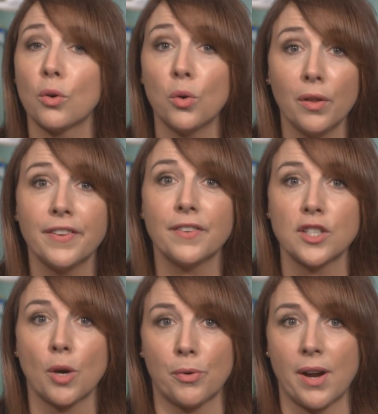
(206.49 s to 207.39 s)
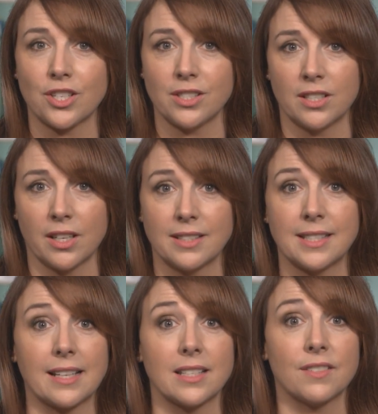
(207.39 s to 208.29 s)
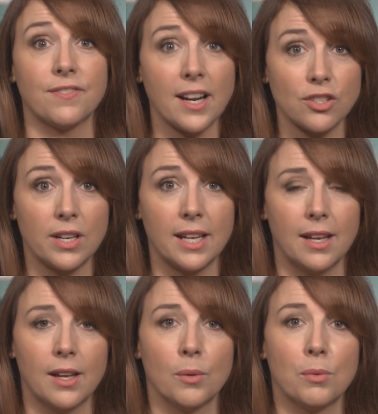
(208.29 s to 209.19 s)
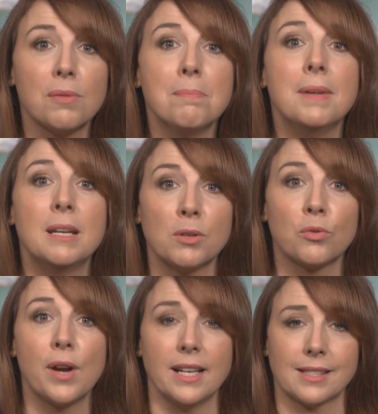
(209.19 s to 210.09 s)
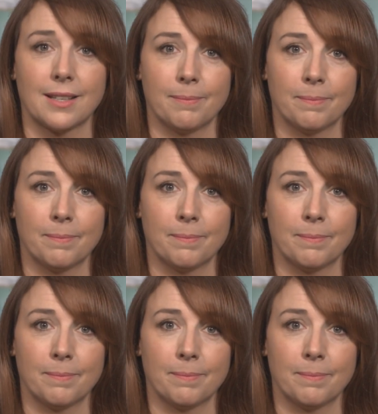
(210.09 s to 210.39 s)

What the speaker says: all 50 operations are done satisfactorily with minimal risk.